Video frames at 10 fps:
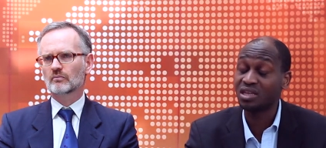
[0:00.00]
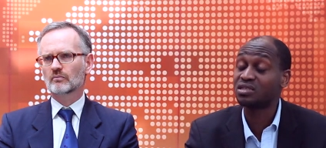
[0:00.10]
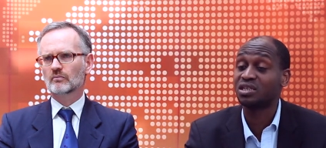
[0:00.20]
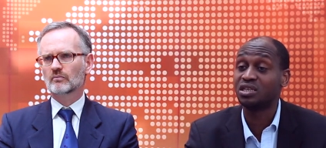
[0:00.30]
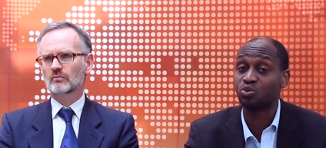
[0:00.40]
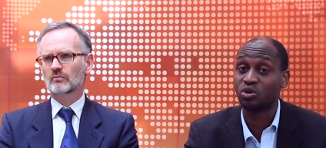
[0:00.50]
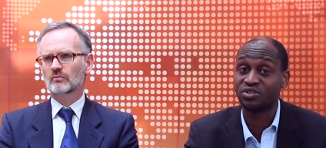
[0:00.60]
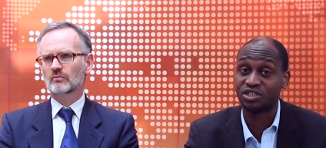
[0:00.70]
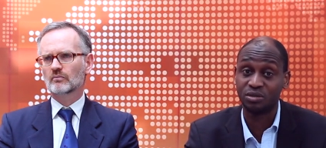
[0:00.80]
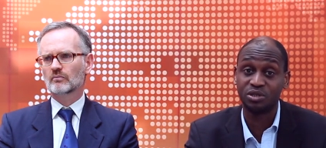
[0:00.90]
Speaker 1: this is one
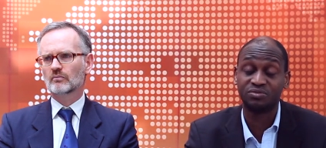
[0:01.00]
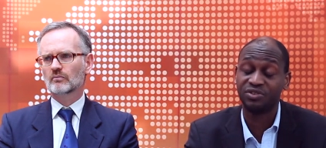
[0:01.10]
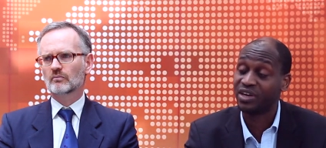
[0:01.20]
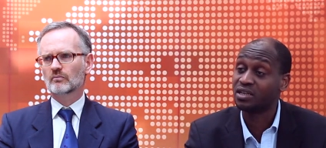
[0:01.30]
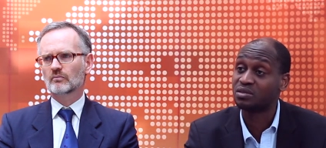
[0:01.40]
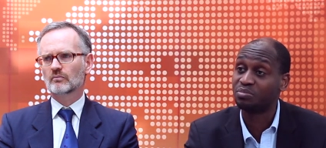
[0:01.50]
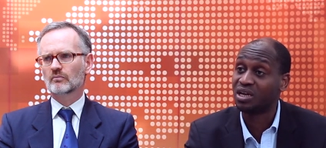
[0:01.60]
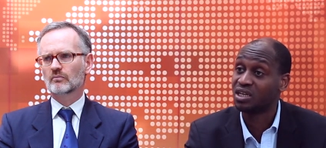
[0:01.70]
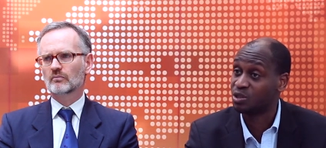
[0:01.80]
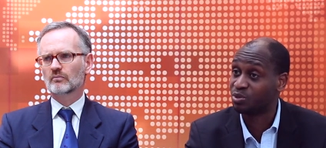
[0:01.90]
of a series of events
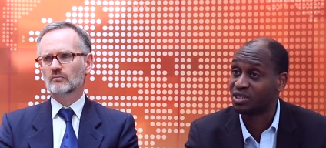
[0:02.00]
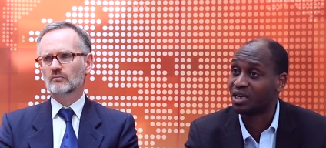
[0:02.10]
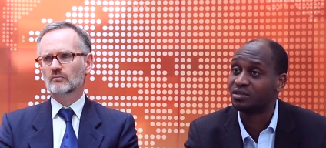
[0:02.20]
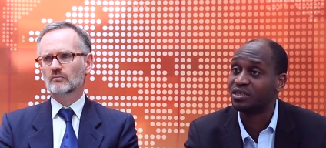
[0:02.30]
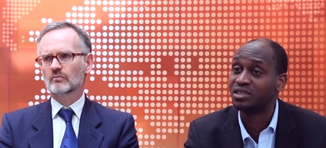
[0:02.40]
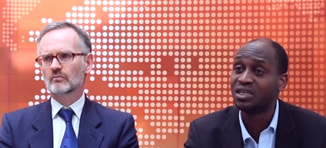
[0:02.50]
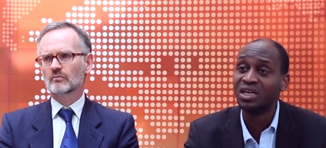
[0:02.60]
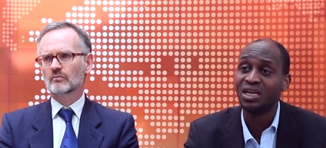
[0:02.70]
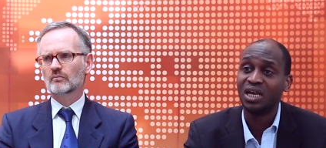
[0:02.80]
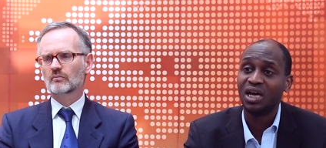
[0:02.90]
by Hizb ut-Tahrir.
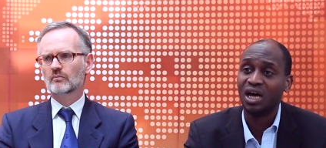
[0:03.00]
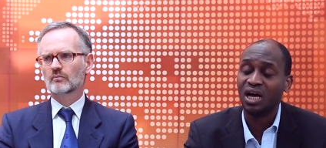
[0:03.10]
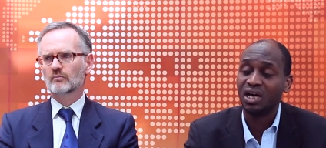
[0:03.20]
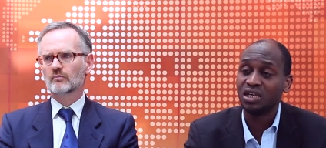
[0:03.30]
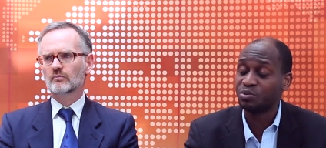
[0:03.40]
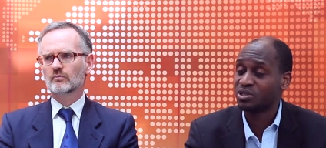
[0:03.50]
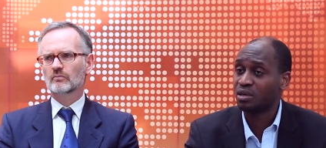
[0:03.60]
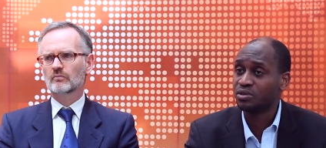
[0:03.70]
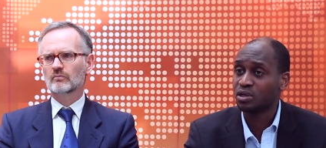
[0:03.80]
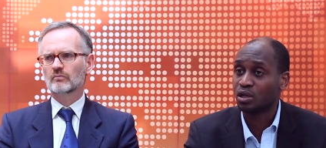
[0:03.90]
Uh, Hizb
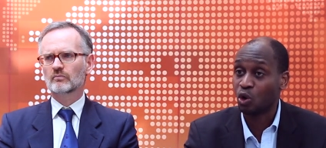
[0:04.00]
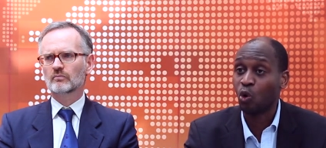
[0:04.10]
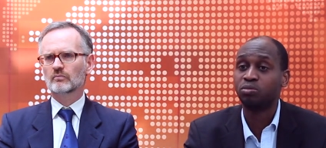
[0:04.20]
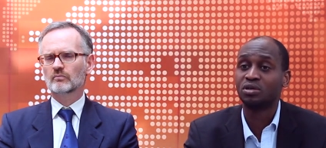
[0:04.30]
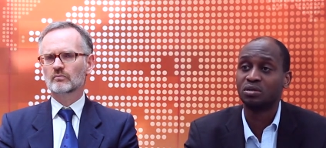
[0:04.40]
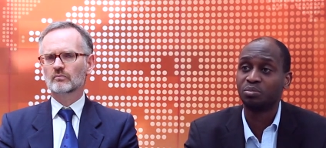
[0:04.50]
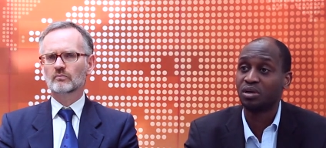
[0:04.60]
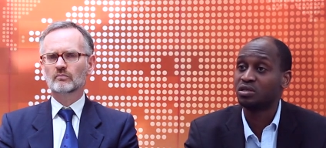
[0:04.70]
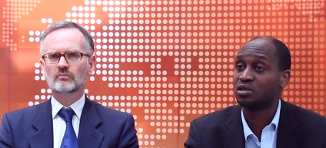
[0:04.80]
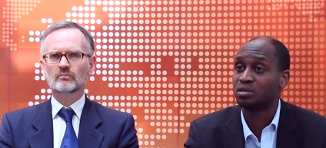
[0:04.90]
ut-Tahrir is a global
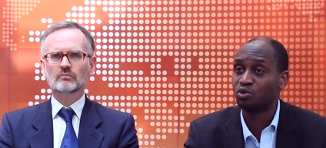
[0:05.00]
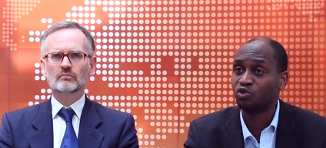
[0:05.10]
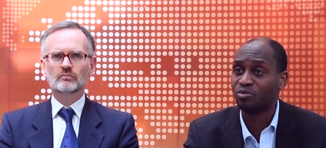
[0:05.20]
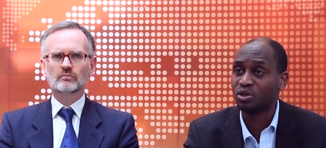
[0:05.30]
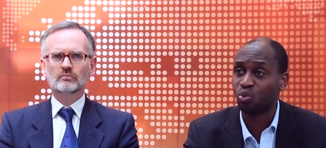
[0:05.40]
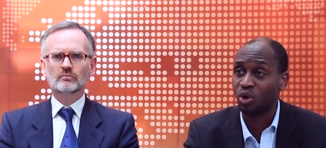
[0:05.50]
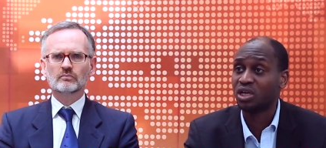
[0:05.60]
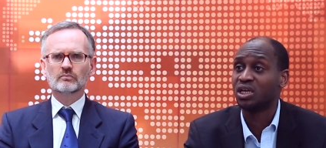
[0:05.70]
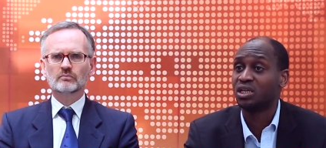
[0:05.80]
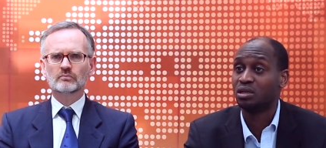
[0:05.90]
political movement
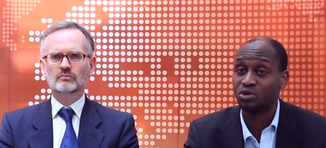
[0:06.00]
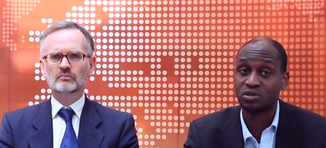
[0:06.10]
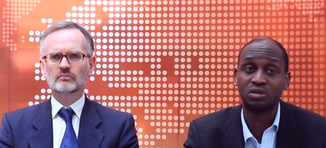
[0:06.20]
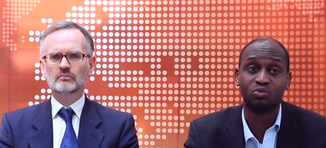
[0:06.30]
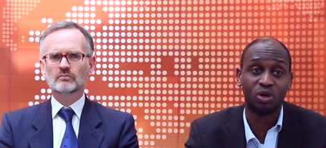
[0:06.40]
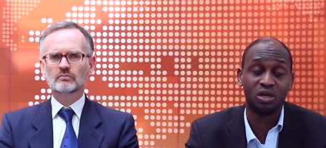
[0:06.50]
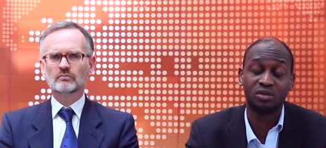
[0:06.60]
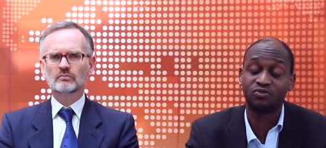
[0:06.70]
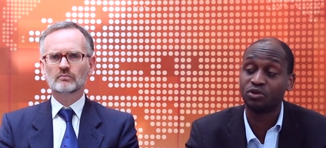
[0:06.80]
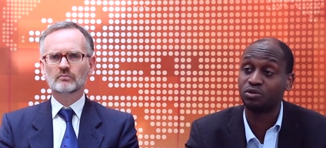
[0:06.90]
working in the Muslim
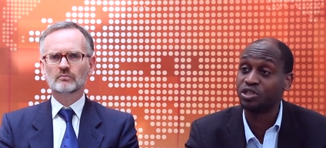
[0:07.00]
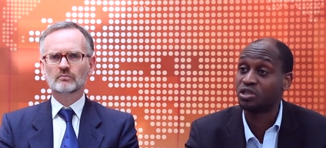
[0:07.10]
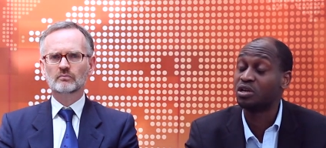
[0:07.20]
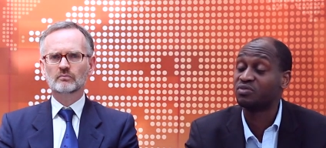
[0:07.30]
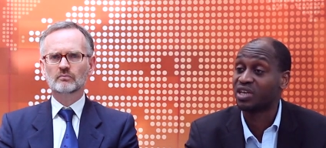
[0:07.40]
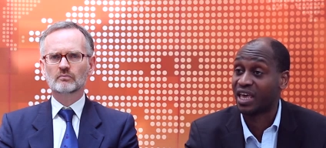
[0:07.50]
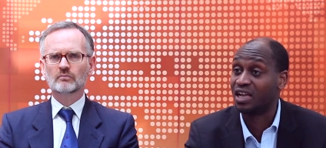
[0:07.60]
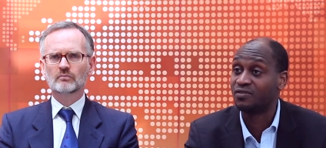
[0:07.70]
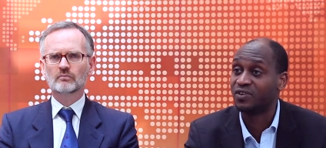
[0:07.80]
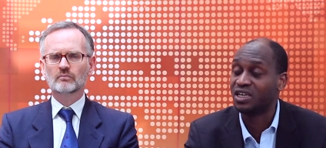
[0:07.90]
world for the return of the
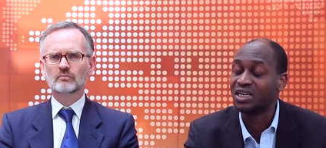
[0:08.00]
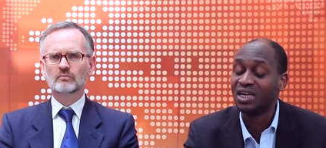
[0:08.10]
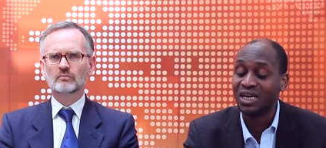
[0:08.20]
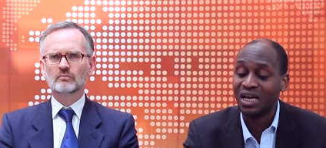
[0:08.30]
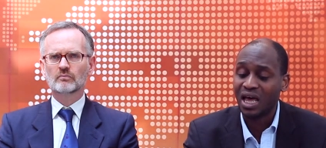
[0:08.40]
caliphate.